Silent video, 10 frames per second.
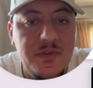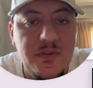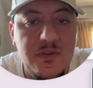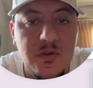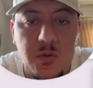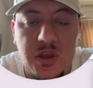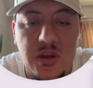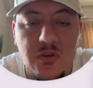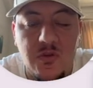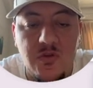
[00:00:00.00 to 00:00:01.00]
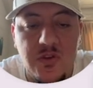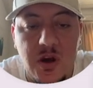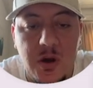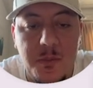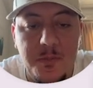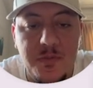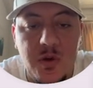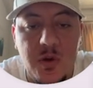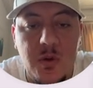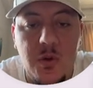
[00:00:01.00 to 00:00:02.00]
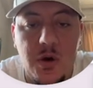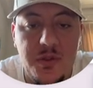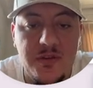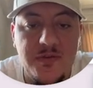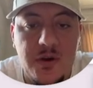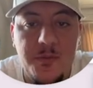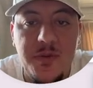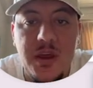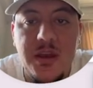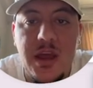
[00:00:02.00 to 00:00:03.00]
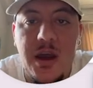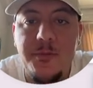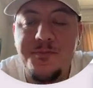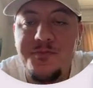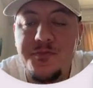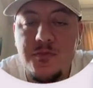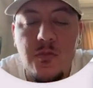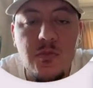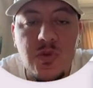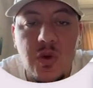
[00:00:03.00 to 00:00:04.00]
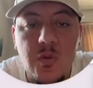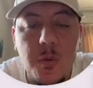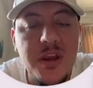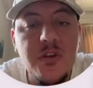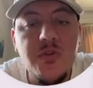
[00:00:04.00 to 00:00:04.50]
so we can use on this funnel. Now, what we're going to